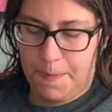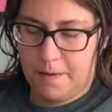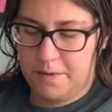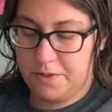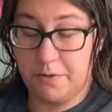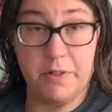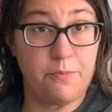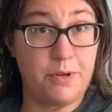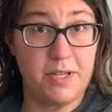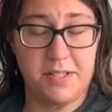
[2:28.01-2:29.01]
So in the
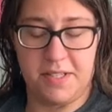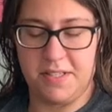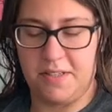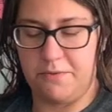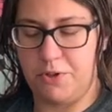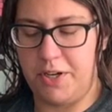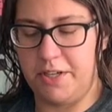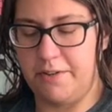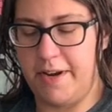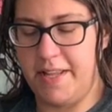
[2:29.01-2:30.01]
process of trying to
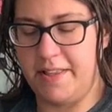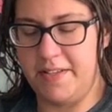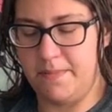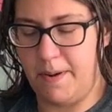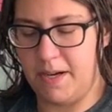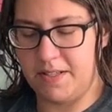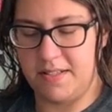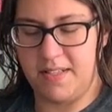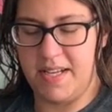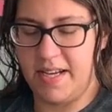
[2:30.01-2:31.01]
create these
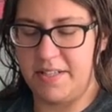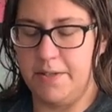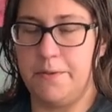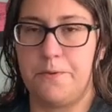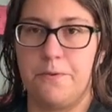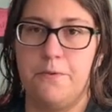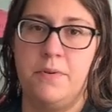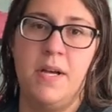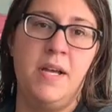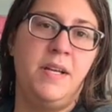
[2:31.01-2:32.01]
boxes, he had to go
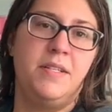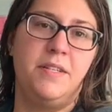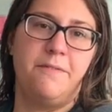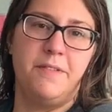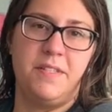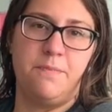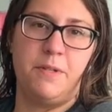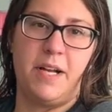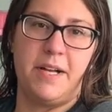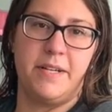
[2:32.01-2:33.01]
through different
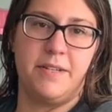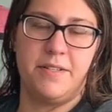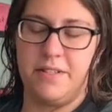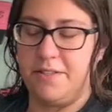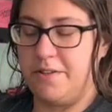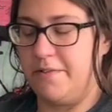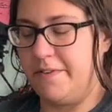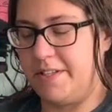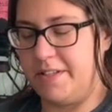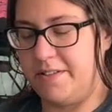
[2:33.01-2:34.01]
suppliers and
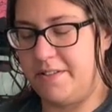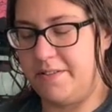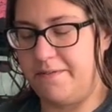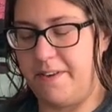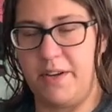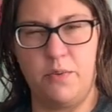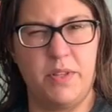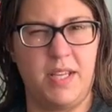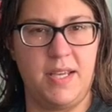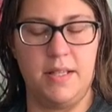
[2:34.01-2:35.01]
services to find one
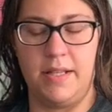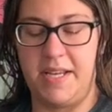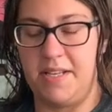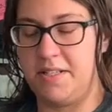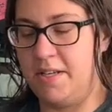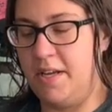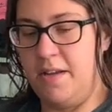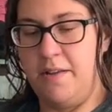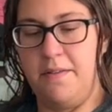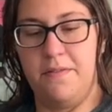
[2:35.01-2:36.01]
that he liked.
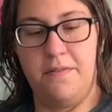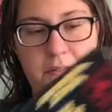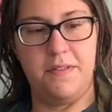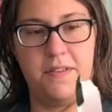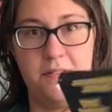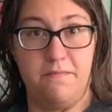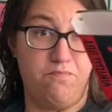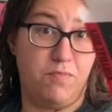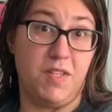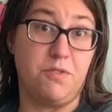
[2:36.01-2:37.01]

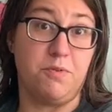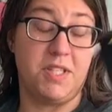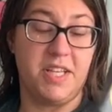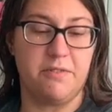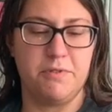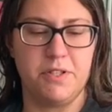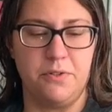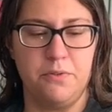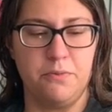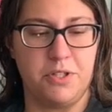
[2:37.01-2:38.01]
This was the end
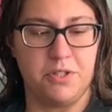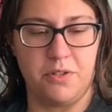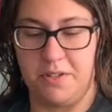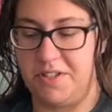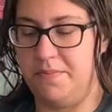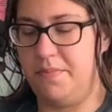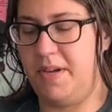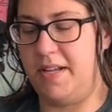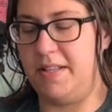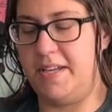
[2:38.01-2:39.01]
result, which is awesome.
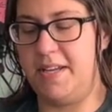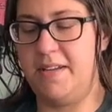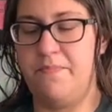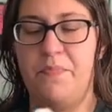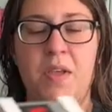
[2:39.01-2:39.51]
I like it.